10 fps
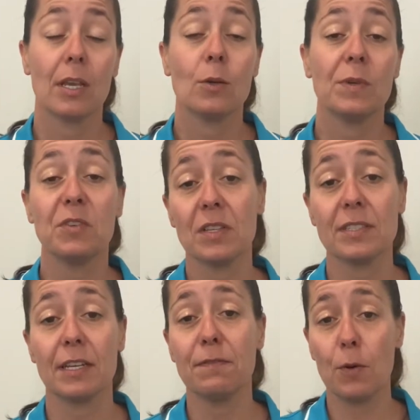We've got the
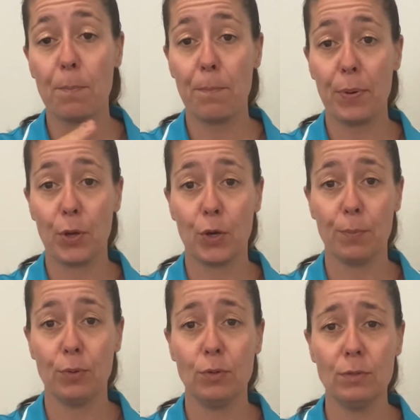sign for
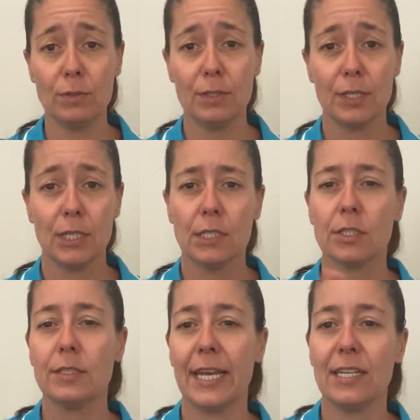purple. So
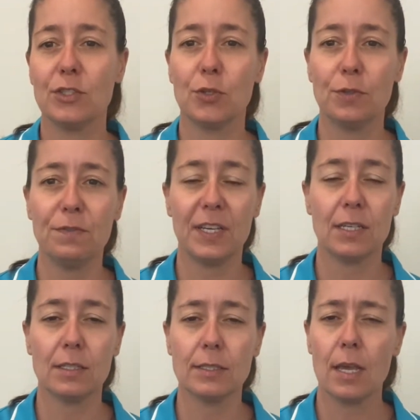take two
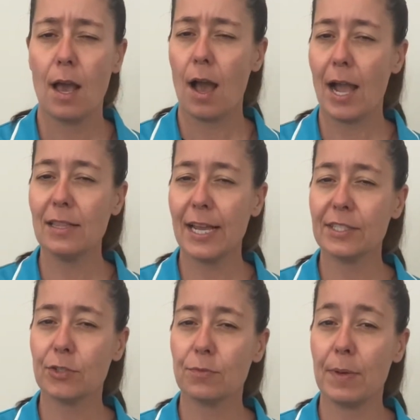fingers. I like
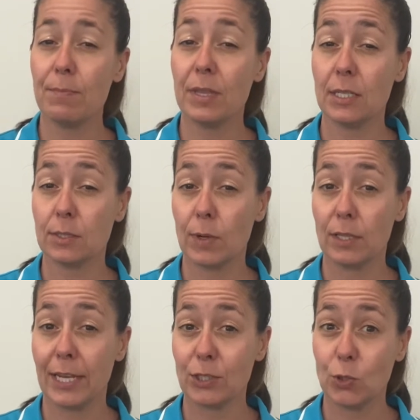to remember this one
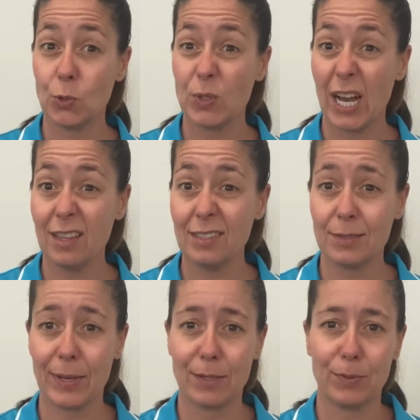like two colours
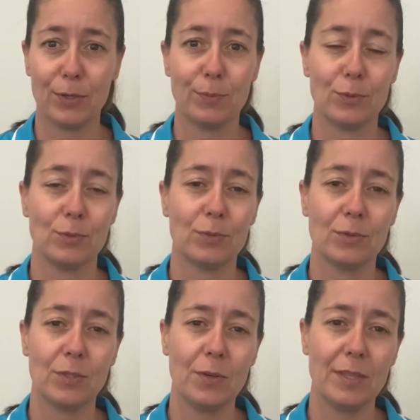make purple,
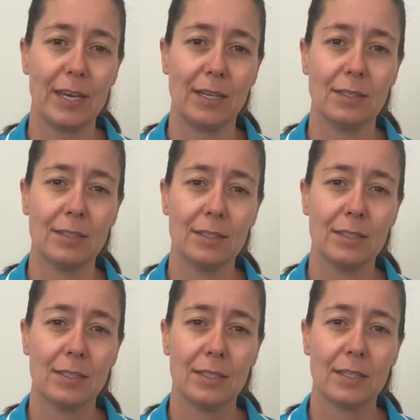don't they?
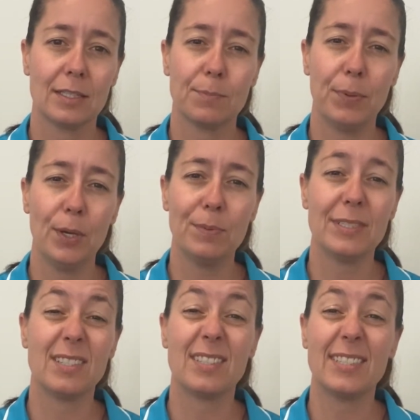Because purple is
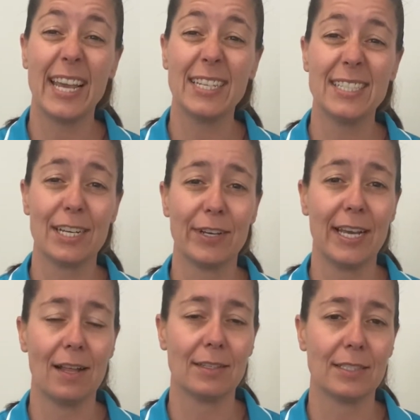a secondary
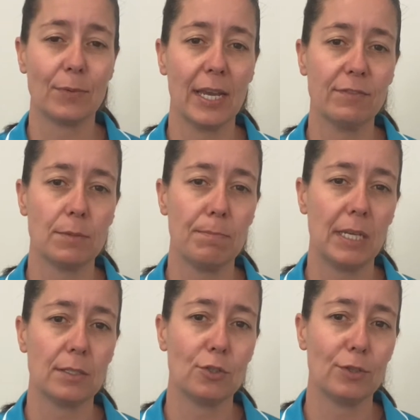colour, so we have to
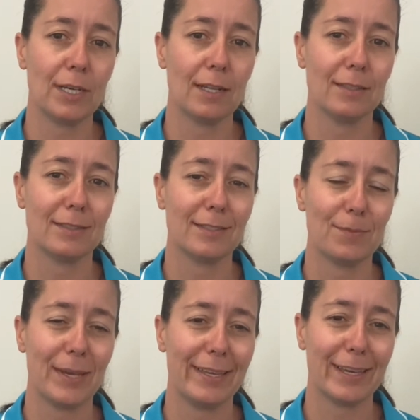mix two colours to
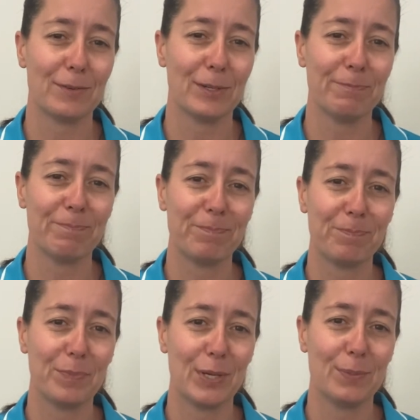make that one.
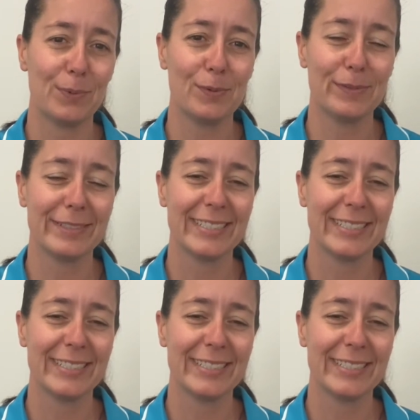Purple.